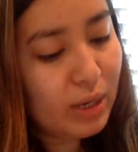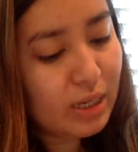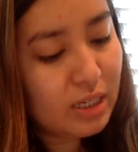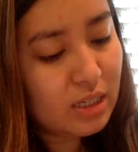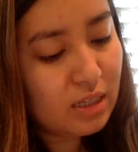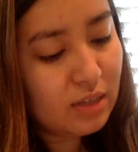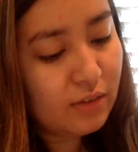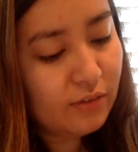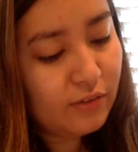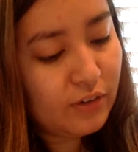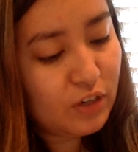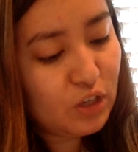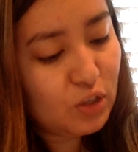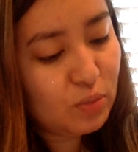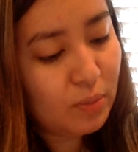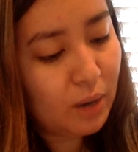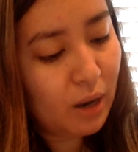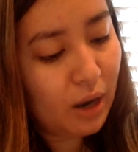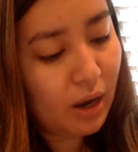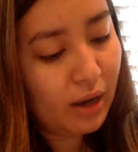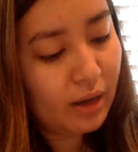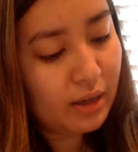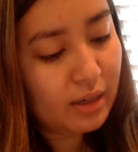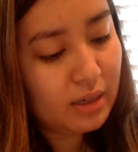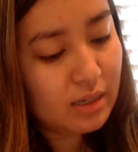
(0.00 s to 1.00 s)
and went to the
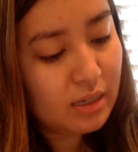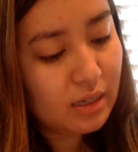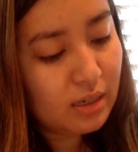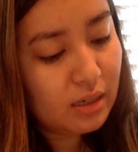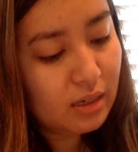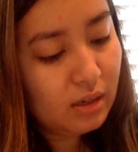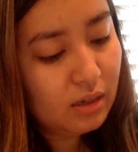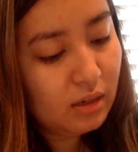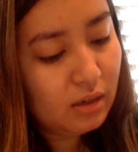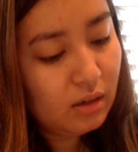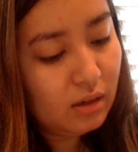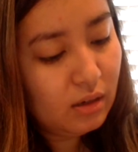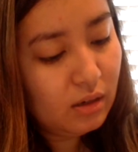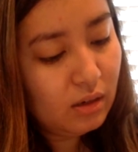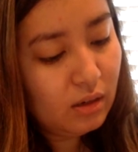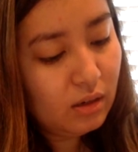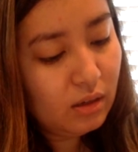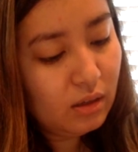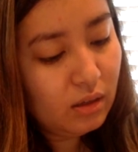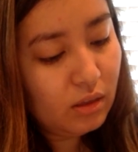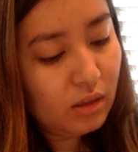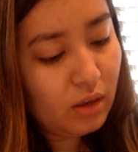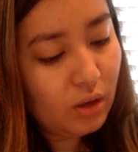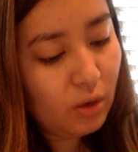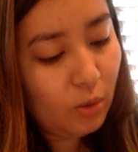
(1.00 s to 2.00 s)
fish pond.
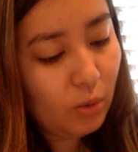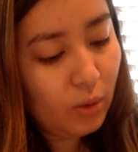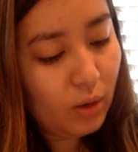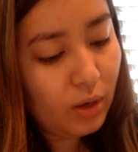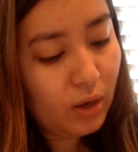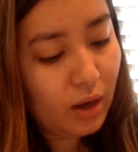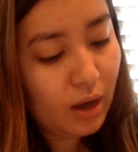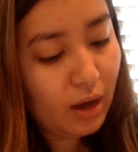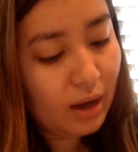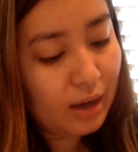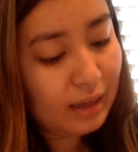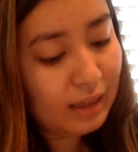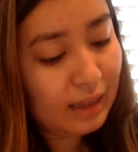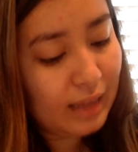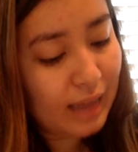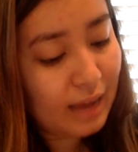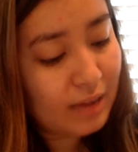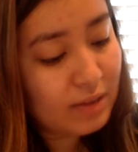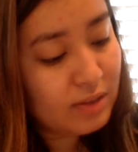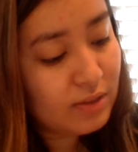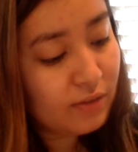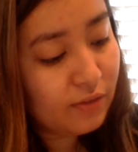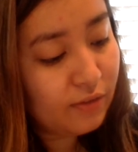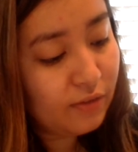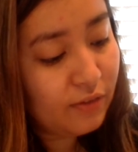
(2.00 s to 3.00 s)
There were not
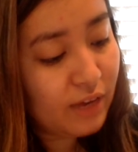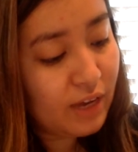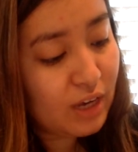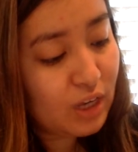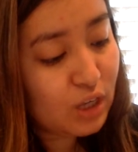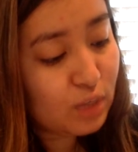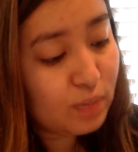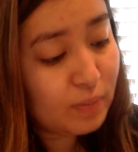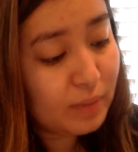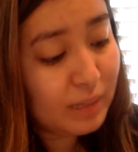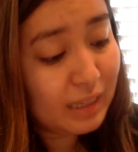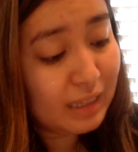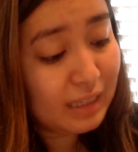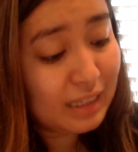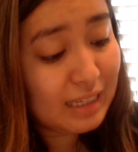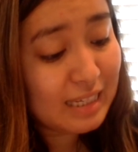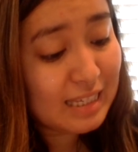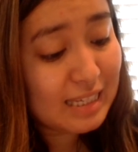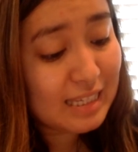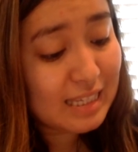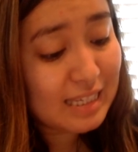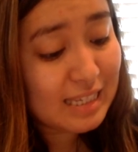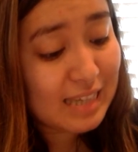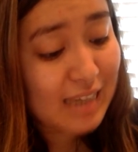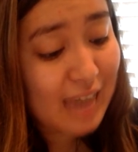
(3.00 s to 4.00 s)
clouds of fish, but
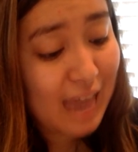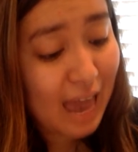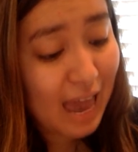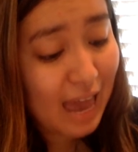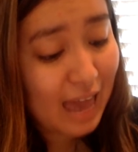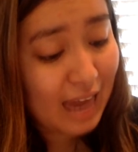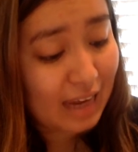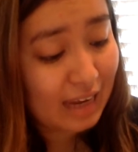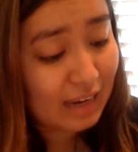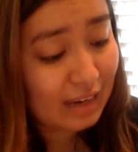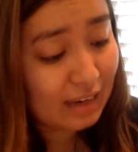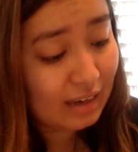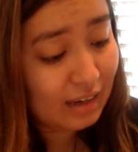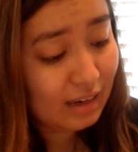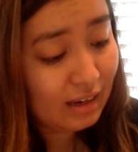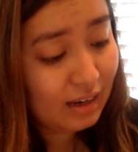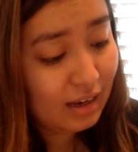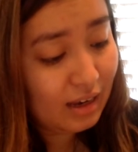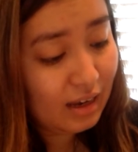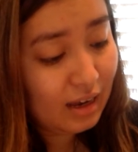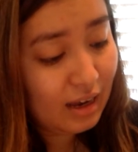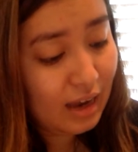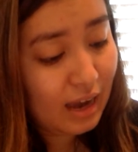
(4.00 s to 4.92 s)
at least 10,